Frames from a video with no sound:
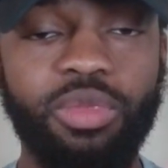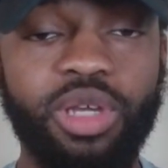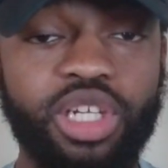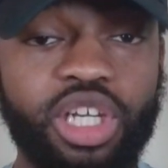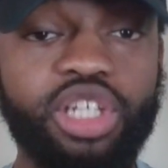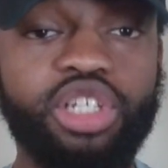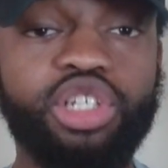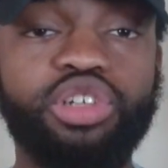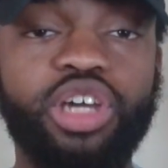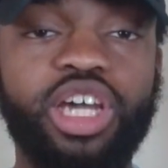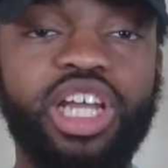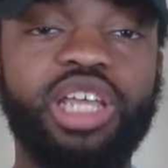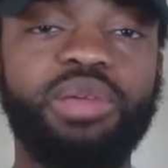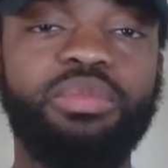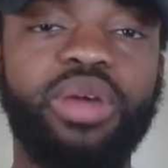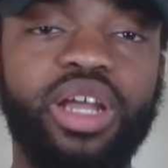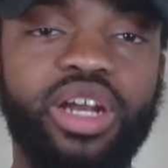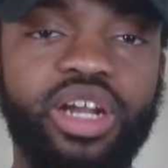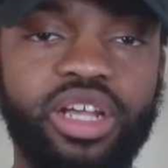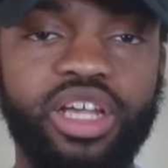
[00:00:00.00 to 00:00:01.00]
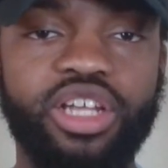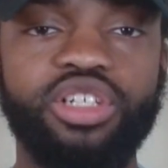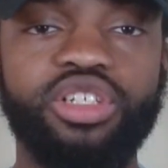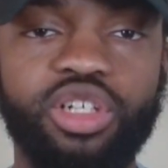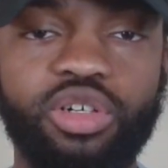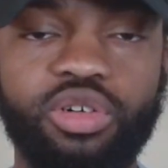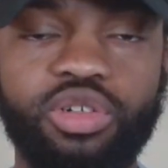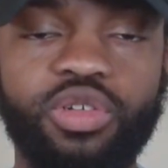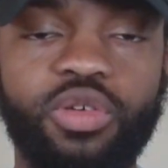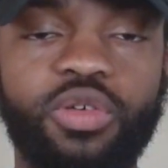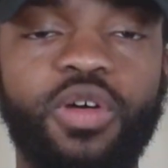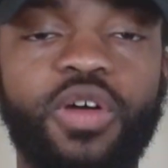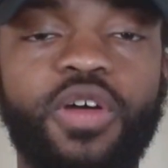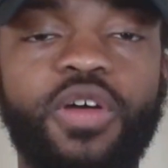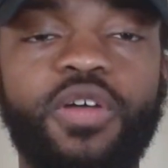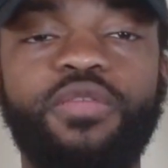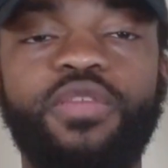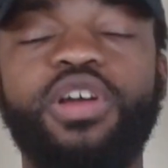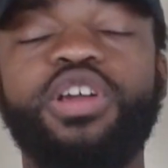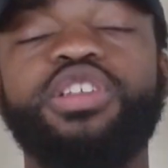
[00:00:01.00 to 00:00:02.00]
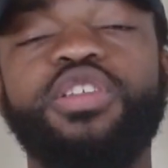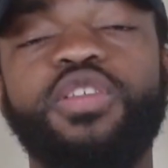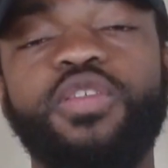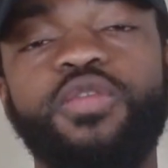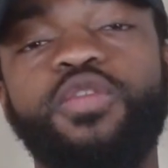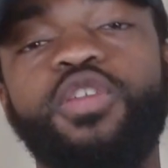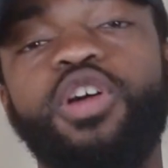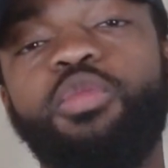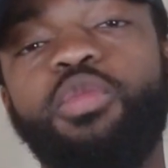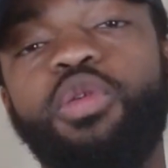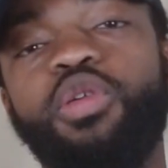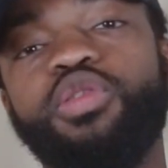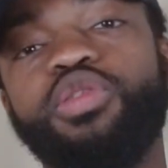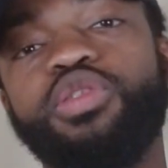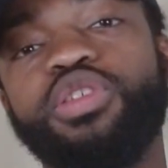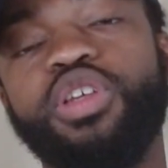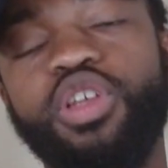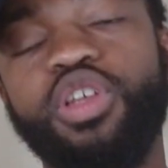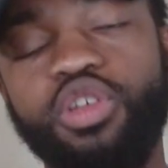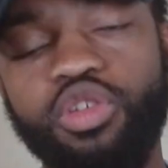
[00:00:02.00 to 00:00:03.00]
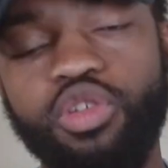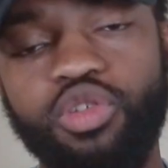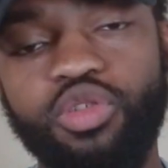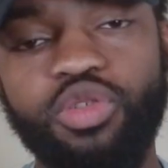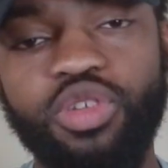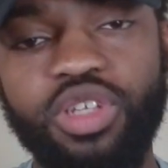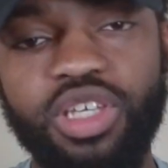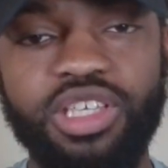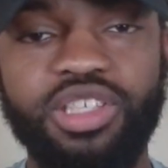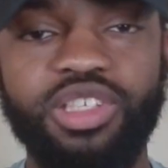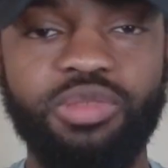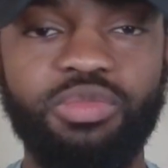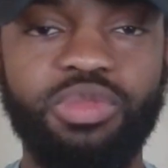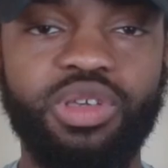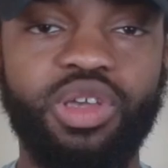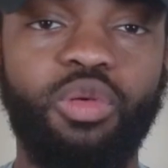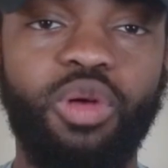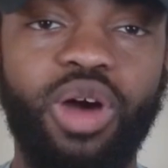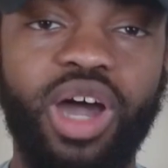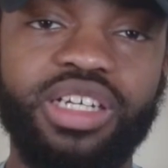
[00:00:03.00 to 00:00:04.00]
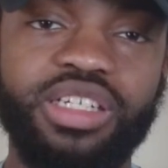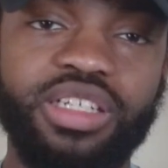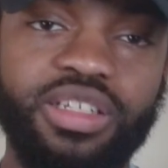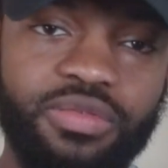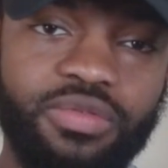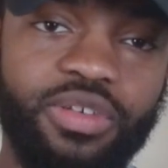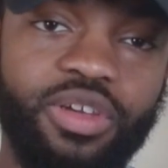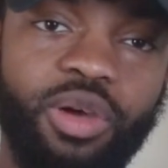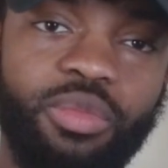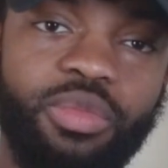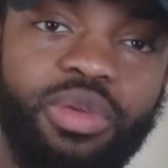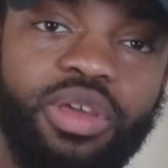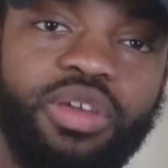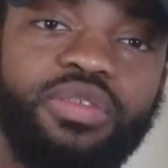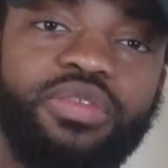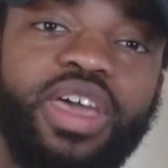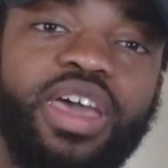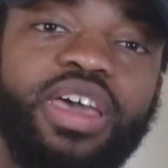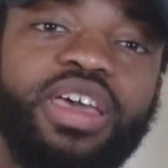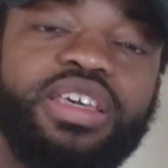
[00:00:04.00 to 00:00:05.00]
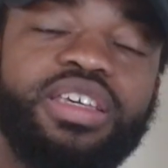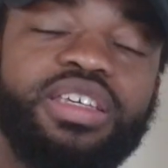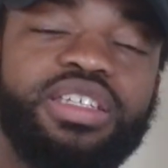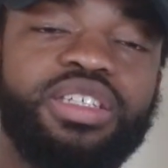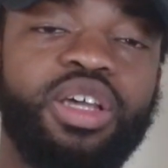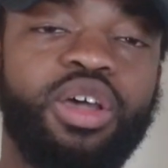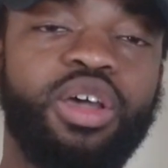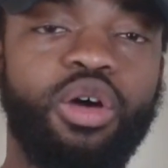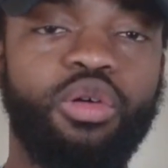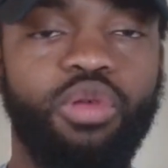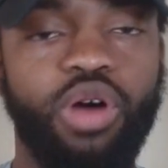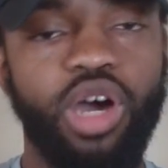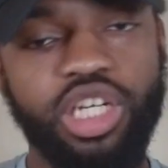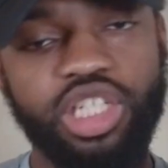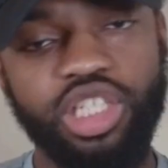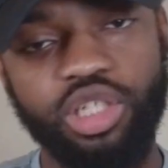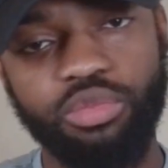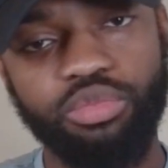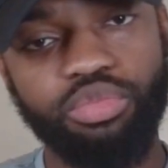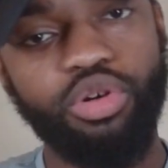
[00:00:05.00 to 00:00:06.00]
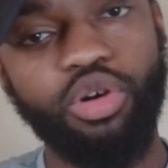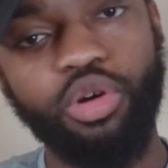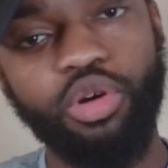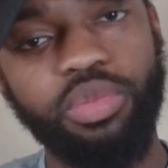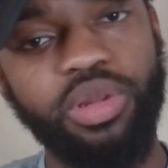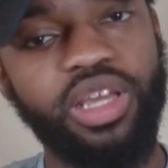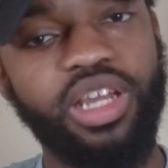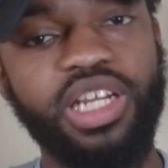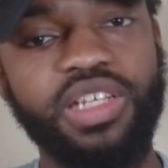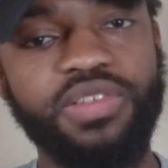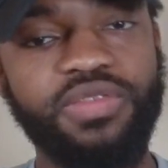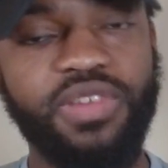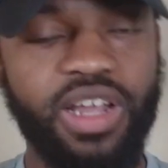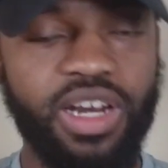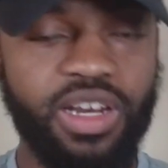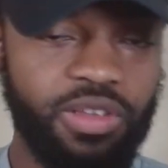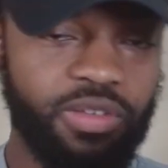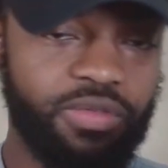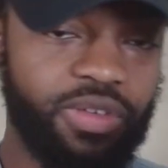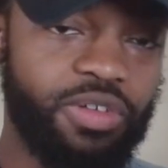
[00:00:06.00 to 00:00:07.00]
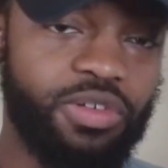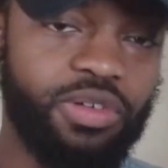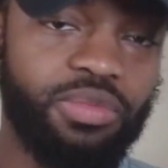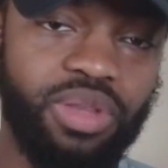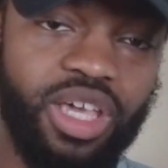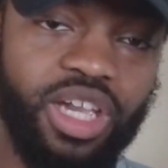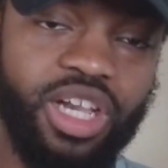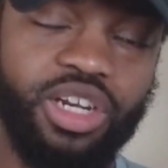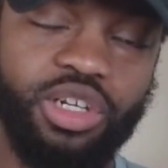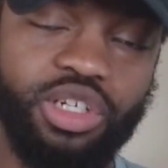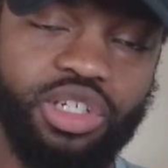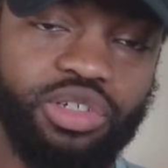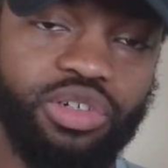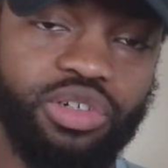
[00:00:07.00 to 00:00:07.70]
You get your training better in general. So first and foremost, you need to be watching film. If that is watching pro players, finding your favorite player to